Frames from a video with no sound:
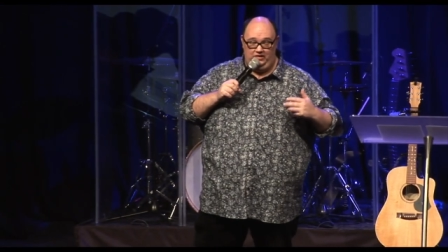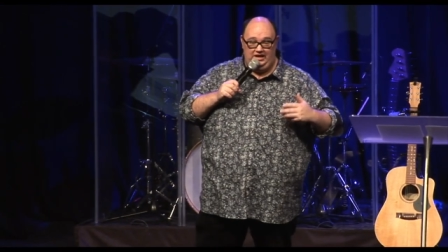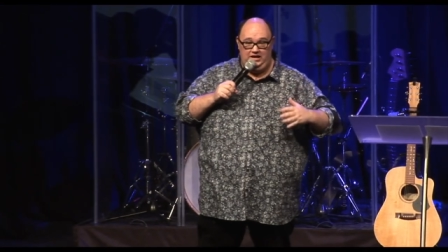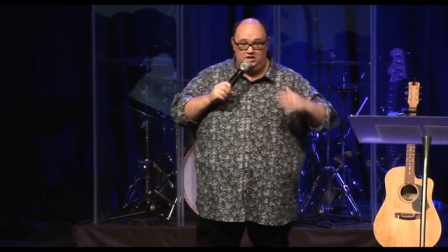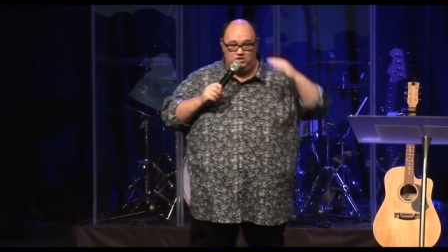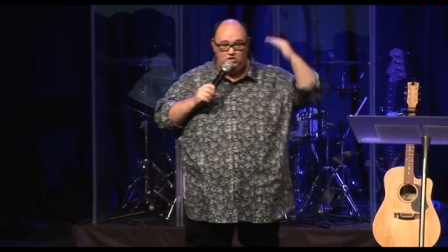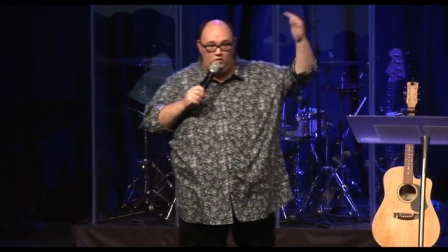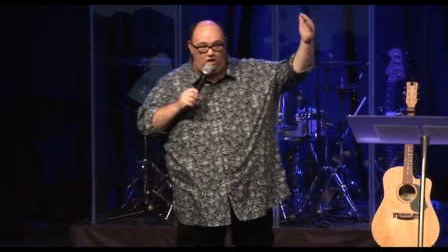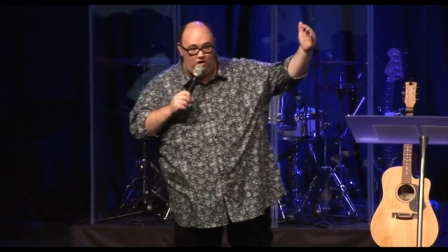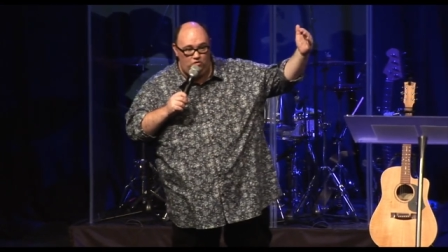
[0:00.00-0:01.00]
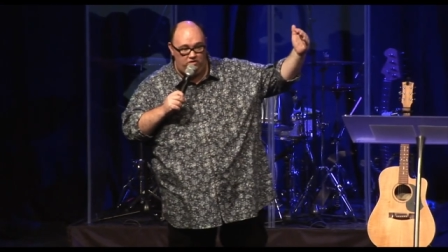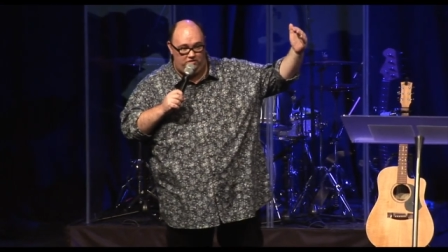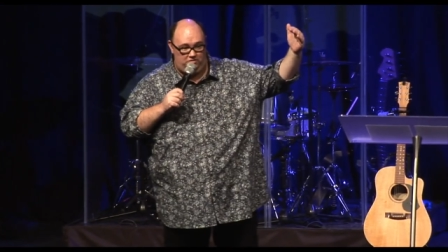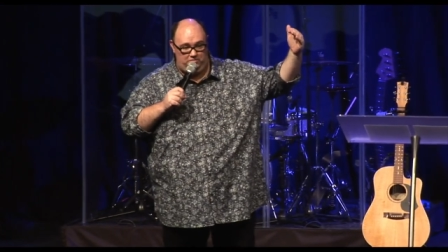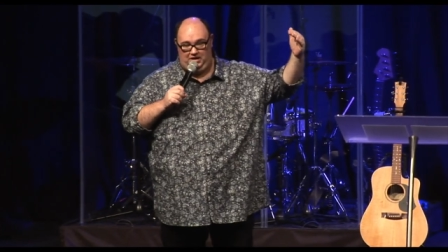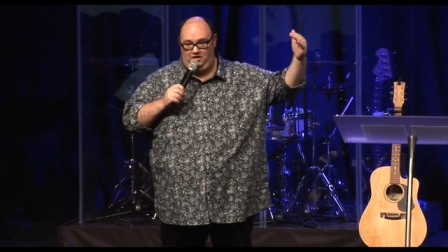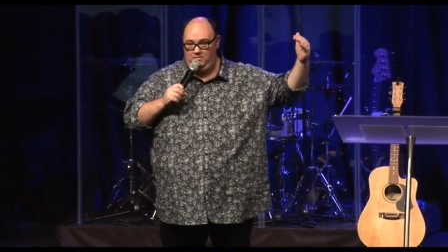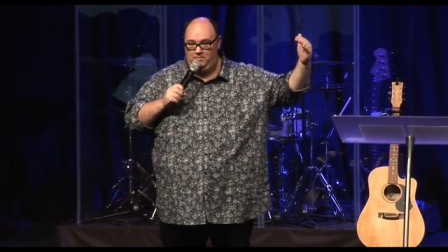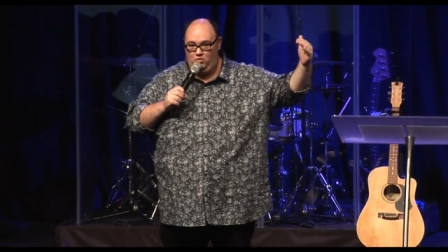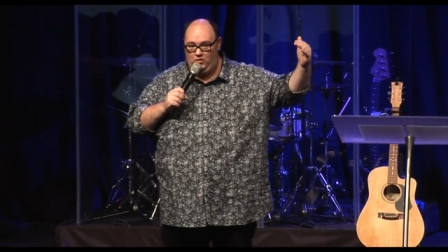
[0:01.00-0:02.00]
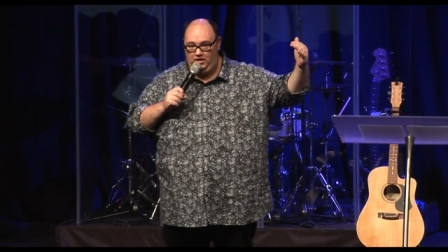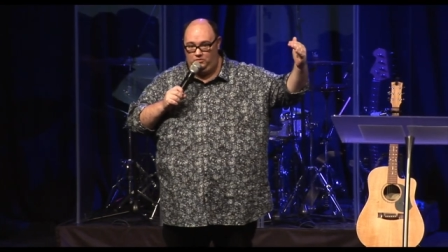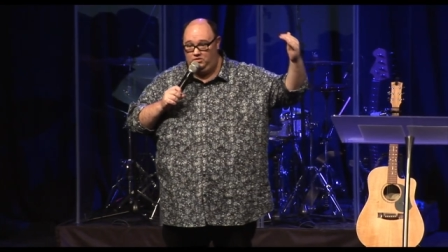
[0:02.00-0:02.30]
leaders who were older than me. I remember one,